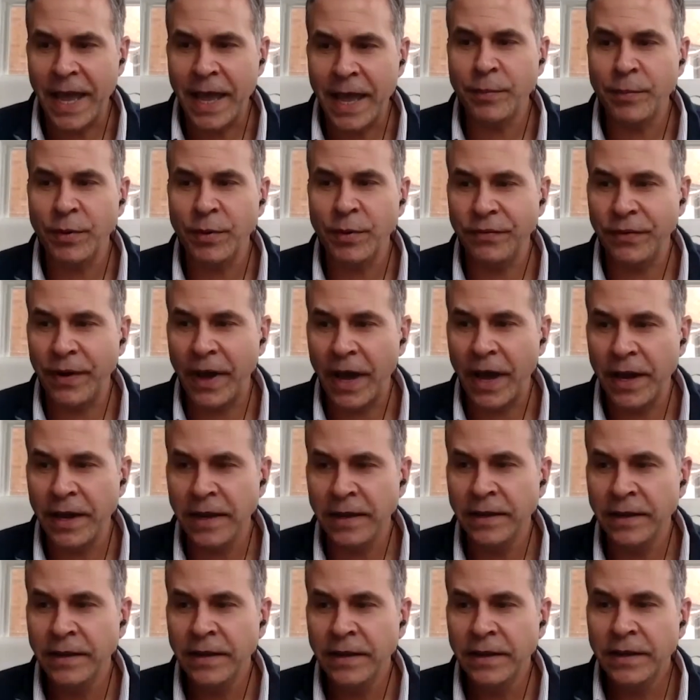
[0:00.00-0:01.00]

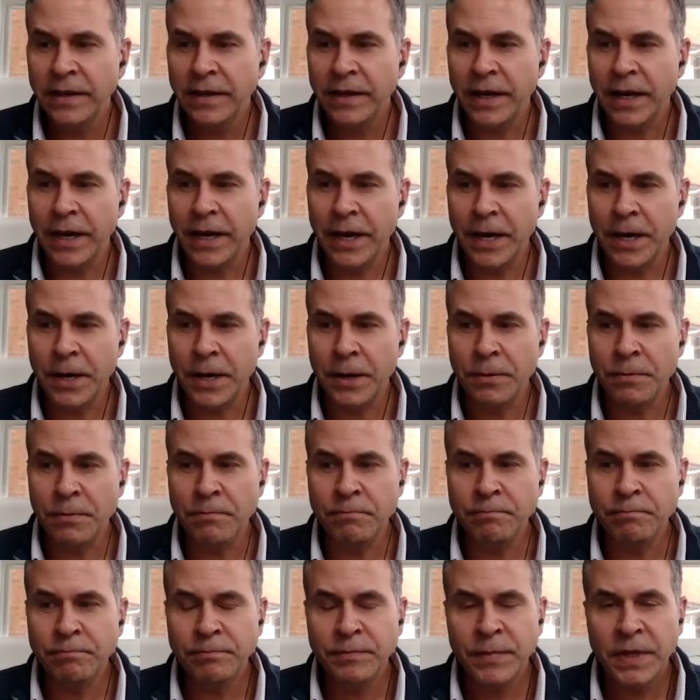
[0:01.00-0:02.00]
amplify
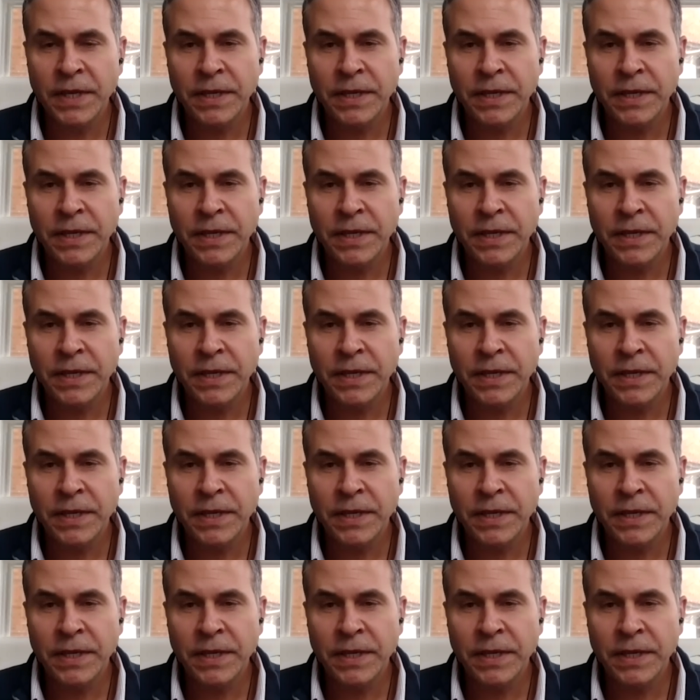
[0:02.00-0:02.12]
um,